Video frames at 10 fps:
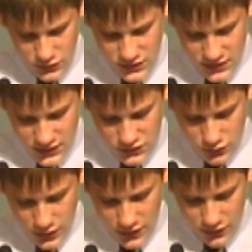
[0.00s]

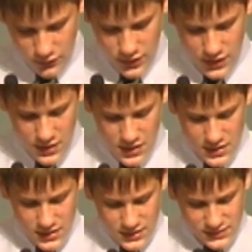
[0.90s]
6:23,
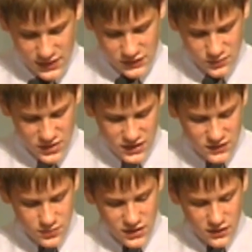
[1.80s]
it says,
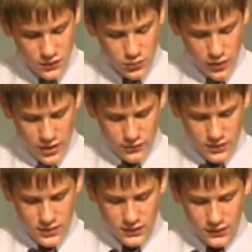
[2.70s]
"Peace be to the
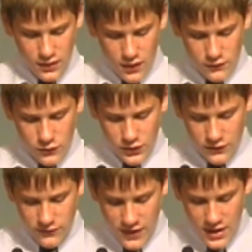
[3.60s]
brethren, and love with
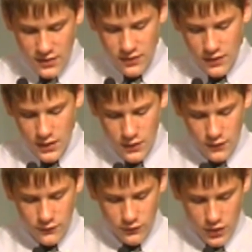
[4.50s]
faith
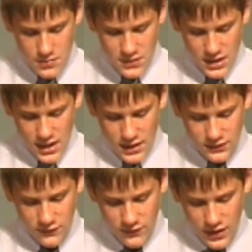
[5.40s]
from God
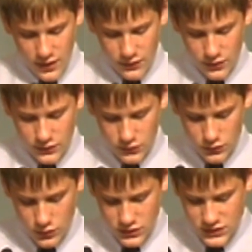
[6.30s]
the Father and the
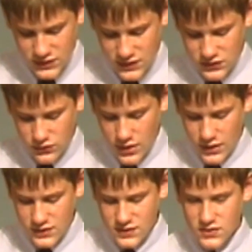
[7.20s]
Lord Jesus
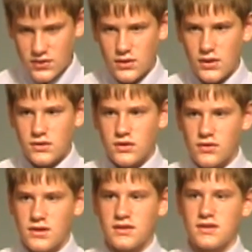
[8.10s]
Christ." So
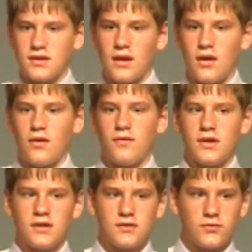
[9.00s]
this love
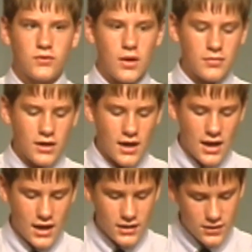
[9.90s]
is from
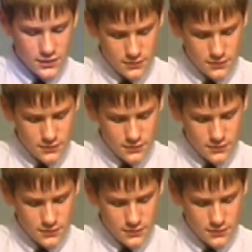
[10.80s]
God.